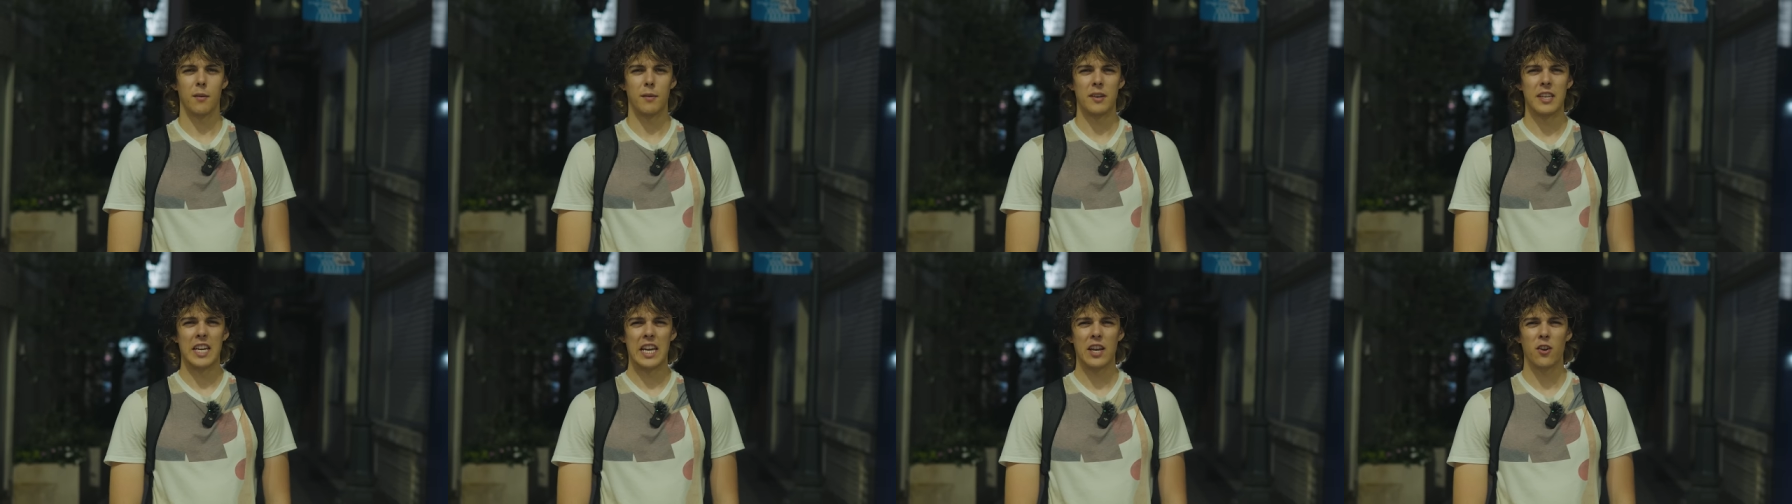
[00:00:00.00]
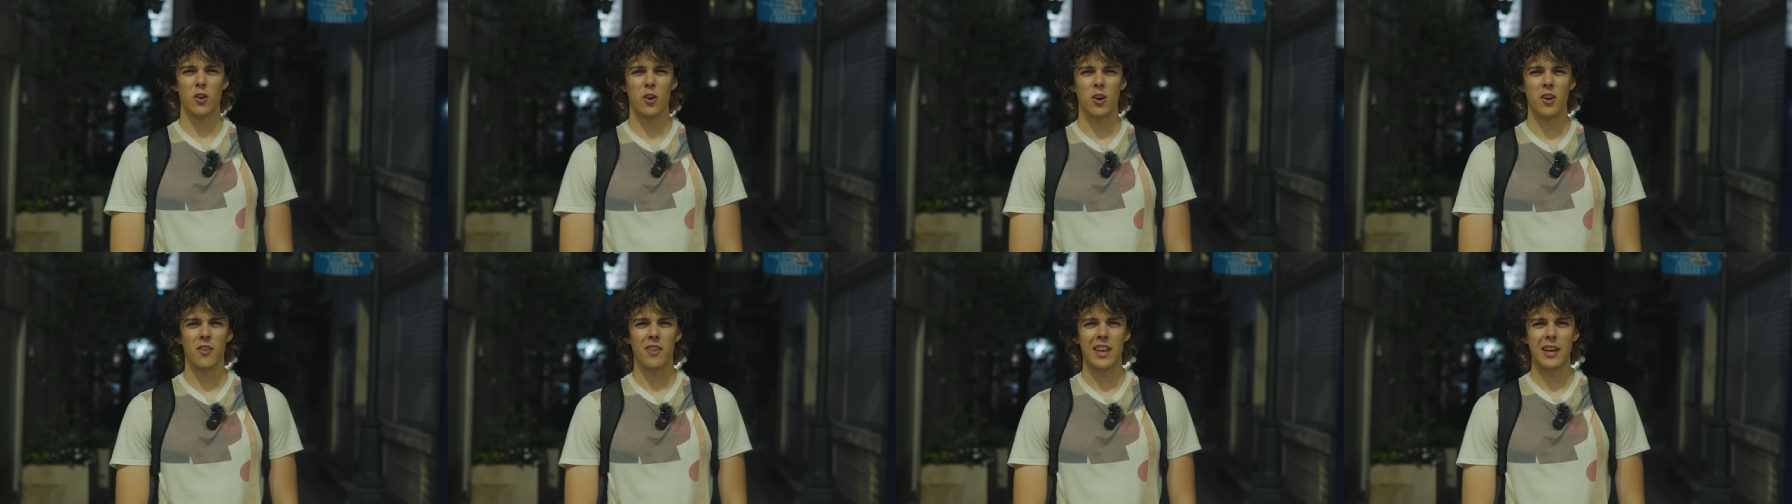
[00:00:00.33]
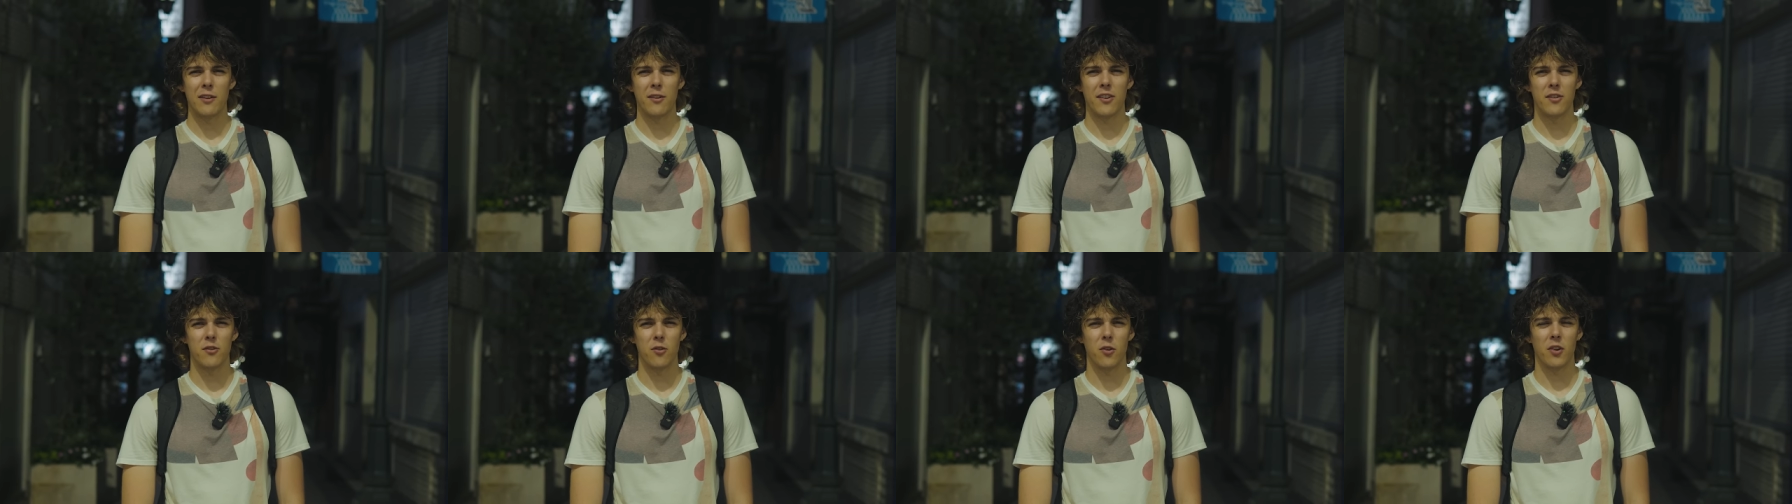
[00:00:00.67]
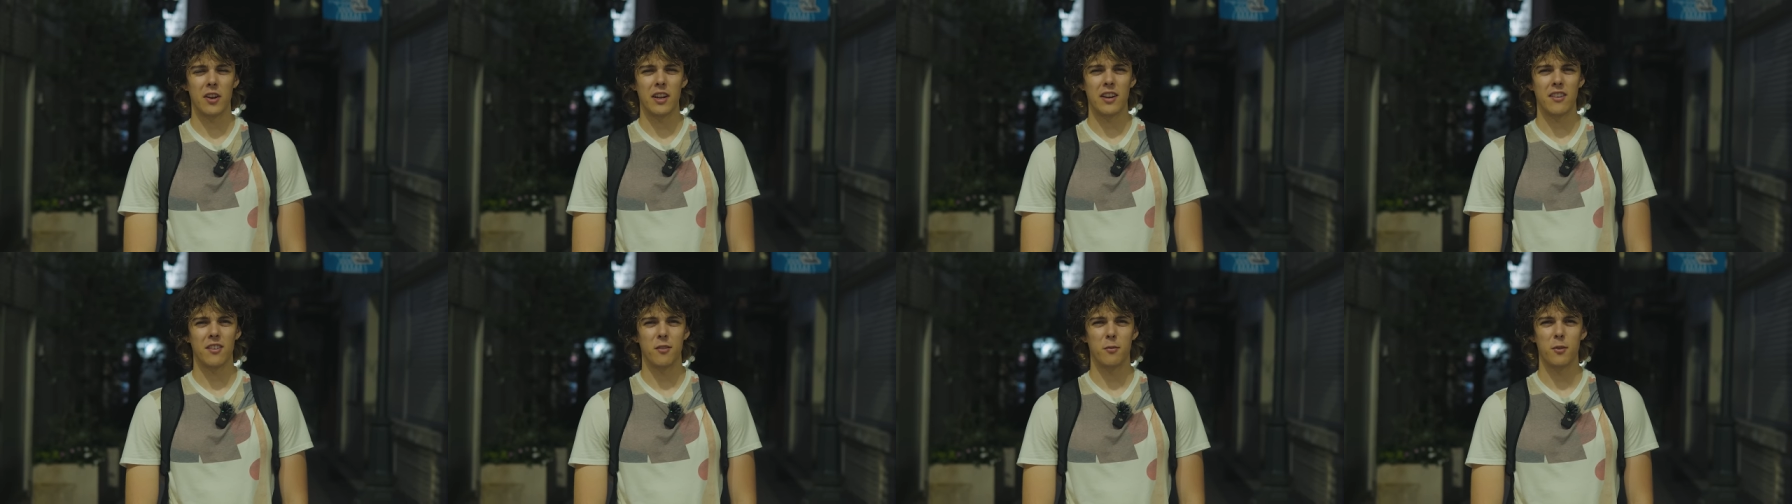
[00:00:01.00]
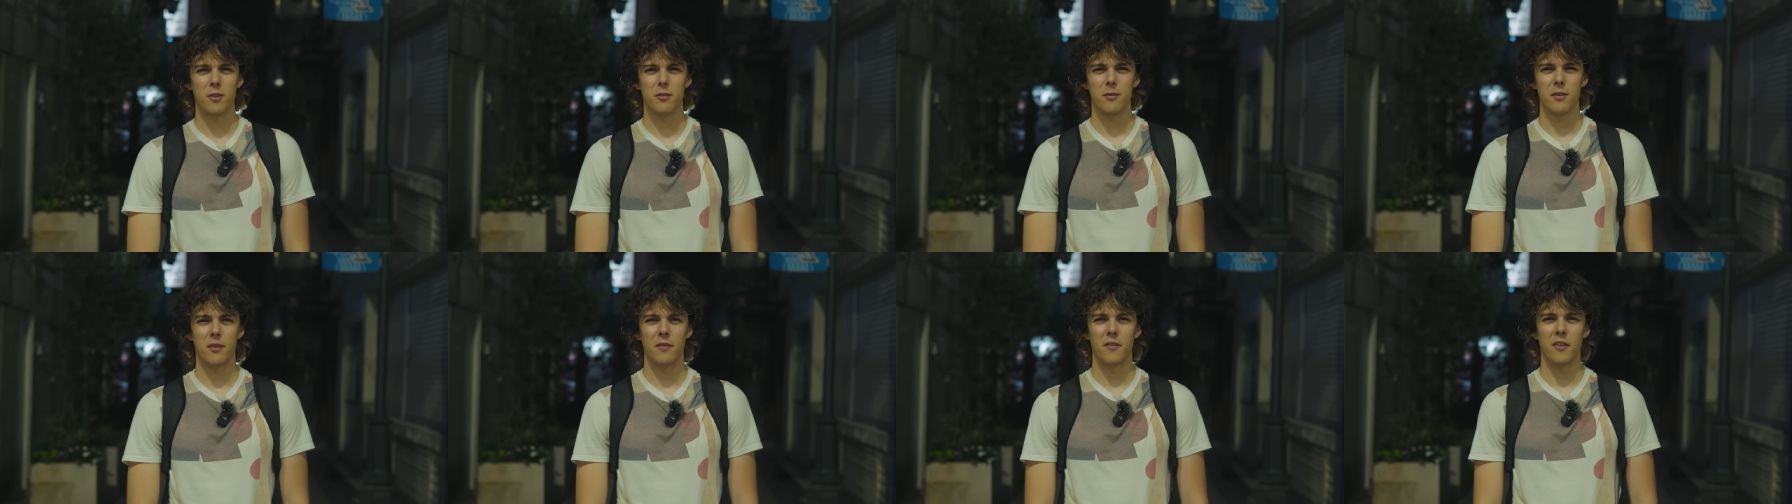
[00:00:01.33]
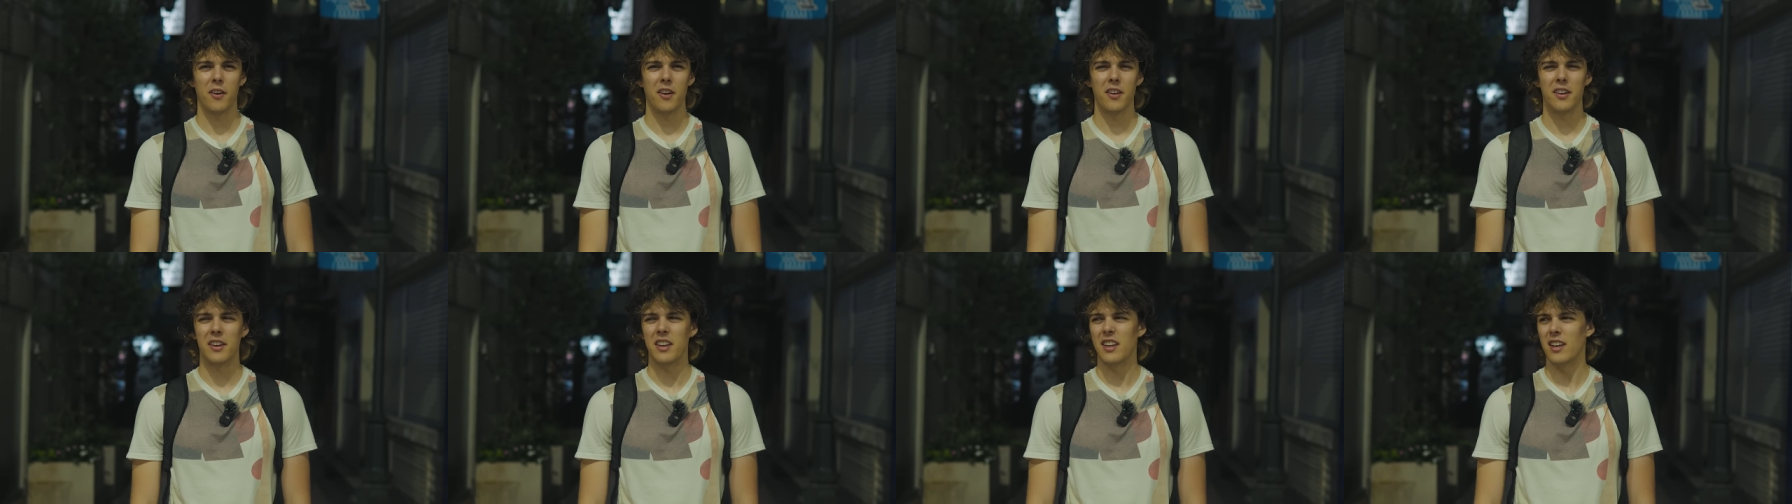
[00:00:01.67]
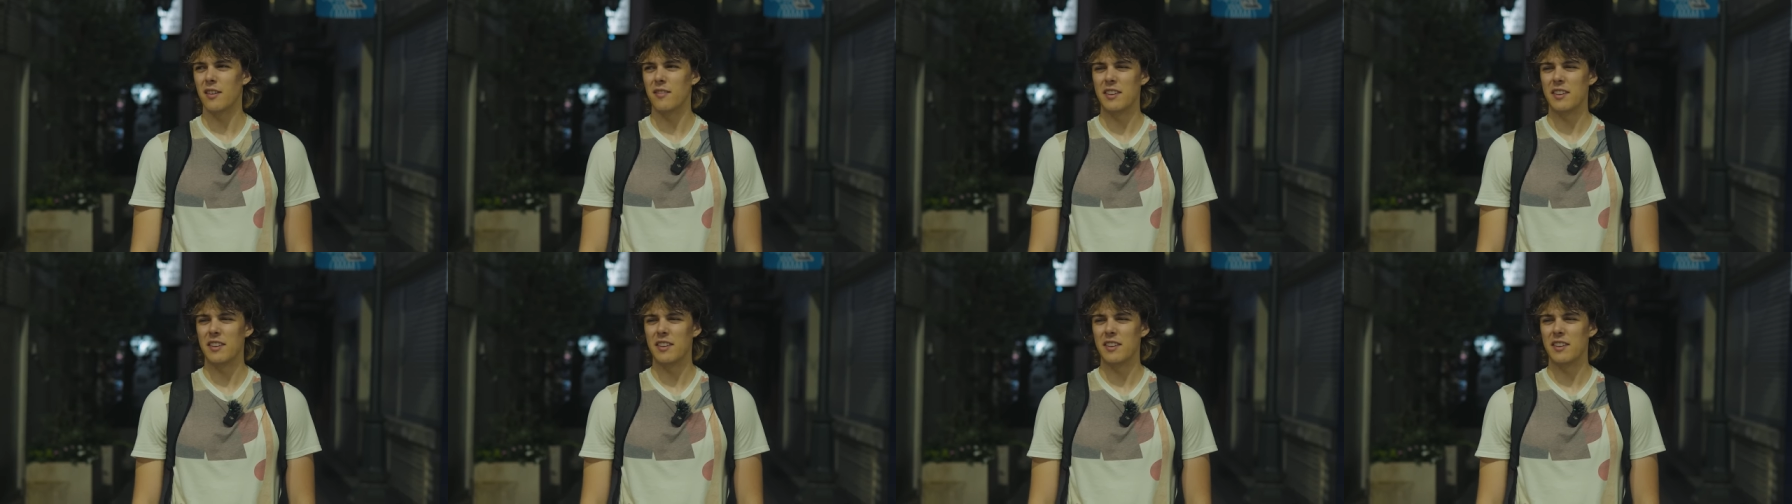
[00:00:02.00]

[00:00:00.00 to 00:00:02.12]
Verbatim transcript: I mean, I heard language learning is supposed to be fun.